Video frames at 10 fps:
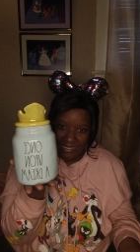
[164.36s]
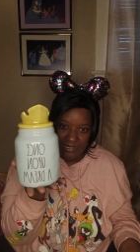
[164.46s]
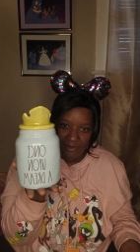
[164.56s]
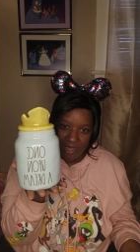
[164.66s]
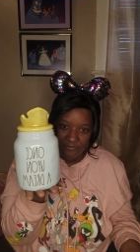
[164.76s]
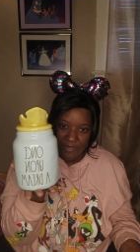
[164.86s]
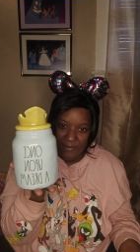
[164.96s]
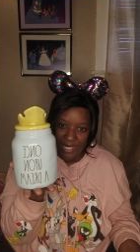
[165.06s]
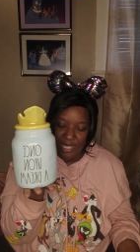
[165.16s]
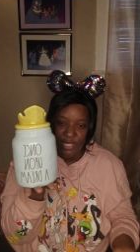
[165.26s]
the coffee
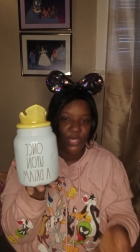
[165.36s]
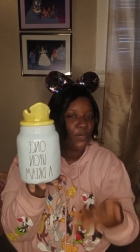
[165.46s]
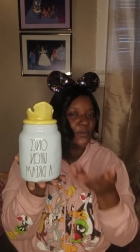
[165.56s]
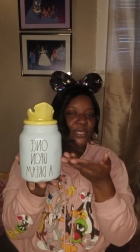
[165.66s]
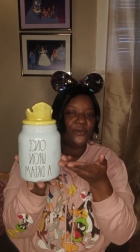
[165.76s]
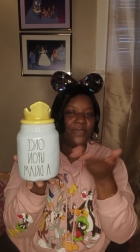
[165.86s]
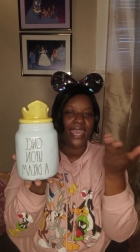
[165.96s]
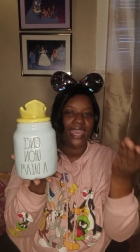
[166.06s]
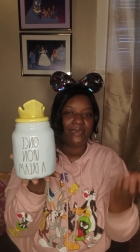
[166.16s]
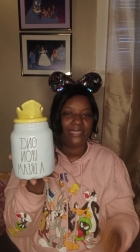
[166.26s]
mug when you can
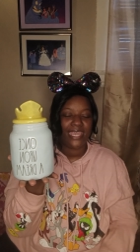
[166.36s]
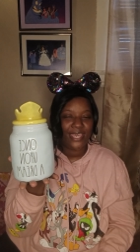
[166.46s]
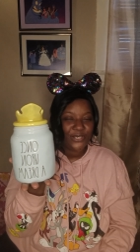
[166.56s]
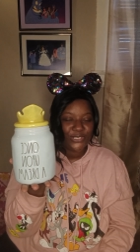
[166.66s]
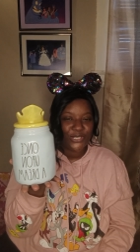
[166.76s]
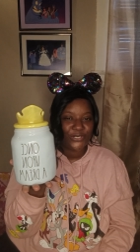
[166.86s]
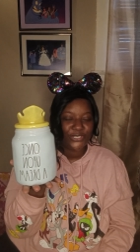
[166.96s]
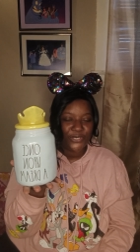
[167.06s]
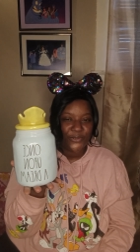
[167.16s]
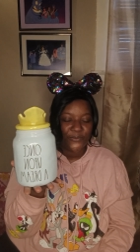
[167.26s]
have the canister
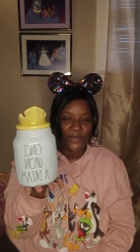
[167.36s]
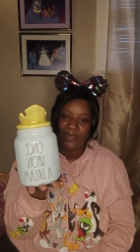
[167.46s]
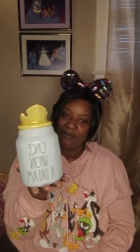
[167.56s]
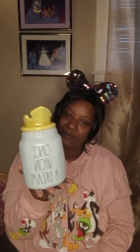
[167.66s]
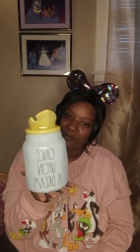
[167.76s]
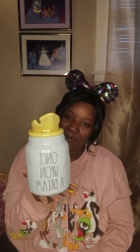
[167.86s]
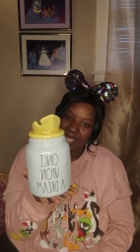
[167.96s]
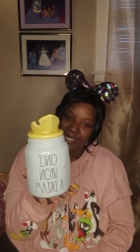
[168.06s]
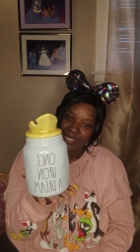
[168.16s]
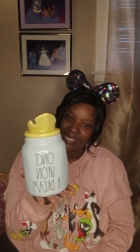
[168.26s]
too from Rae
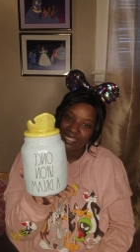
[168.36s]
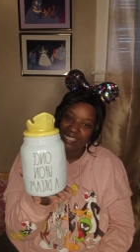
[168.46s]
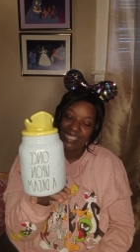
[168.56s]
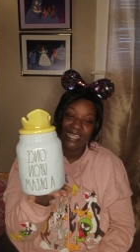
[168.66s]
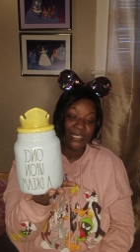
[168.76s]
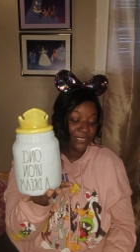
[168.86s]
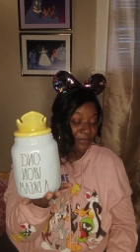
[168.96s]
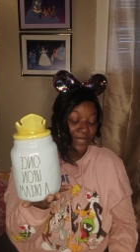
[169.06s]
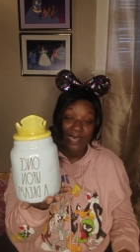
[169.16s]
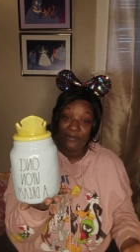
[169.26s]
Dunn? So
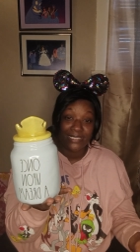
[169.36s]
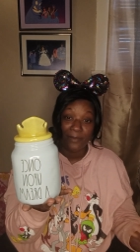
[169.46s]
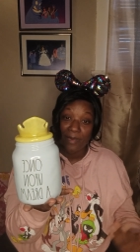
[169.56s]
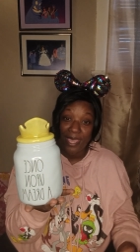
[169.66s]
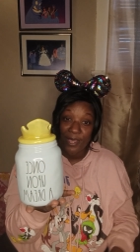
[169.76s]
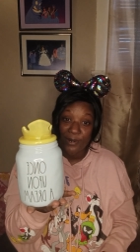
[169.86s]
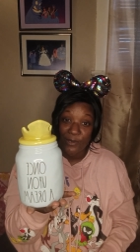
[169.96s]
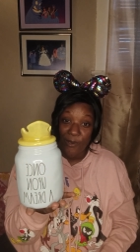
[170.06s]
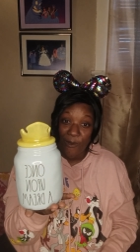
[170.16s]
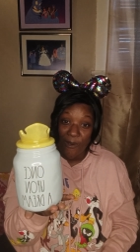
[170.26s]
now it's a pair,
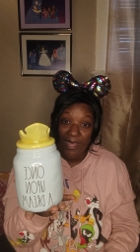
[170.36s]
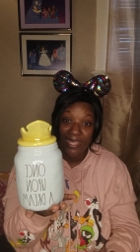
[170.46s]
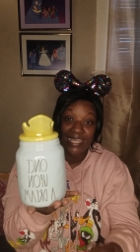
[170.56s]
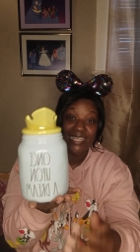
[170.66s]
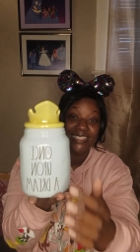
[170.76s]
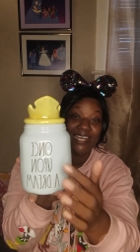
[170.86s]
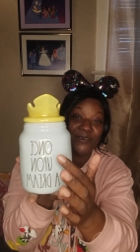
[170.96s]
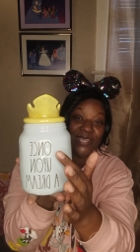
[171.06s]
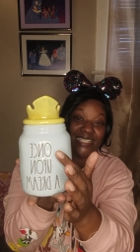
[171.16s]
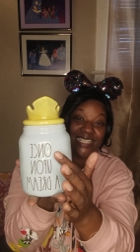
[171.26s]
y'all. So
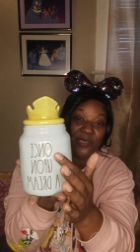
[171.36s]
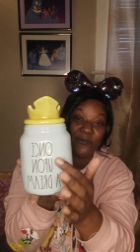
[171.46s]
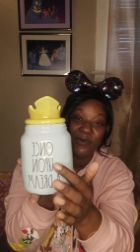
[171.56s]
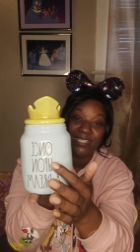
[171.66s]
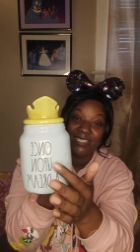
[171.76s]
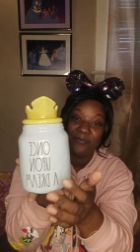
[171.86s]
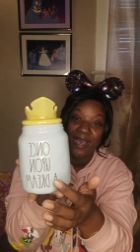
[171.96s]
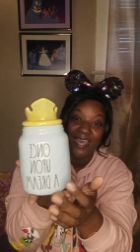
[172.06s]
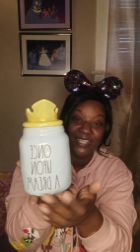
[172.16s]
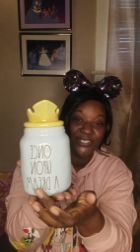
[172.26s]
it's a once
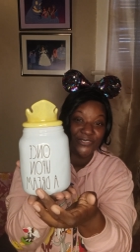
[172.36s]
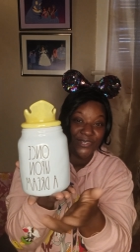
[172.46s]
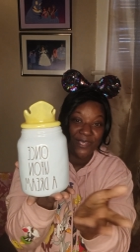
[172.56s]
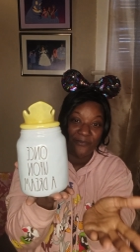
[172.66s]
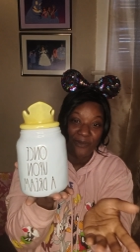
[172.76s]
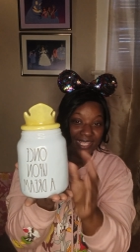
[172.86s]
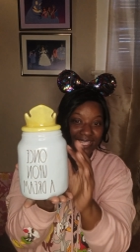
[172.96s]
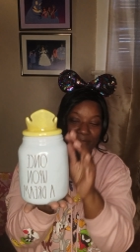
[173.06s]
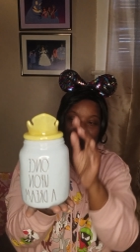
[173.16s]
upon a dream, right? They